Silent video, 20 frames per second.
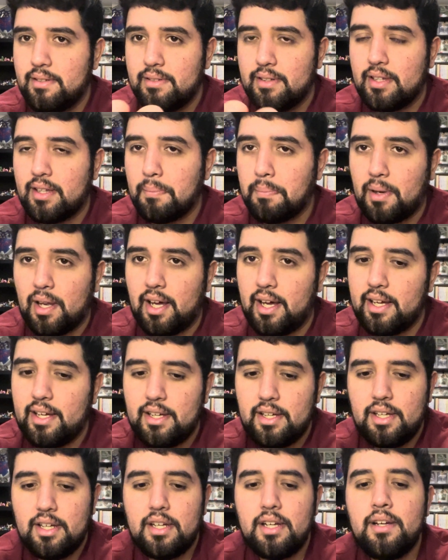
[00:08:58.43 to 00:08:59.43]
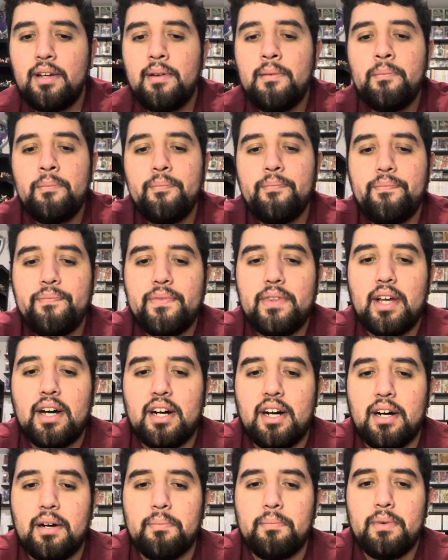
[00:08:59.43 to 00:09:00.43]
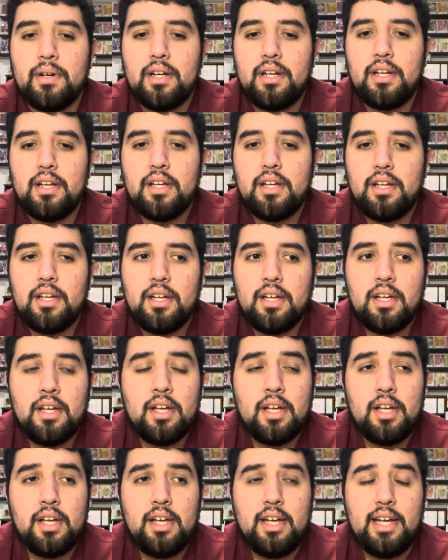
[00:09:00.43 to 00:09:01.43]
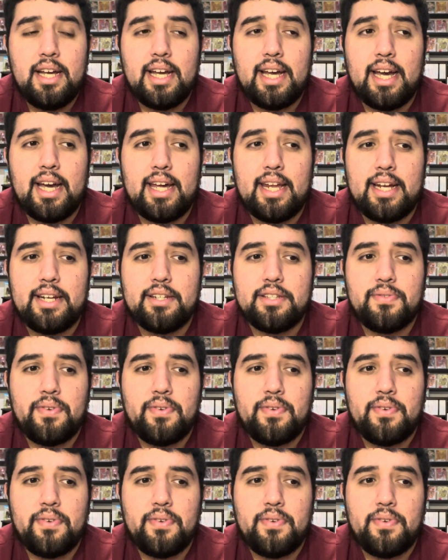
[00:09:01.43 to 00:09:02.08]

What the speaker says: the plot. And I just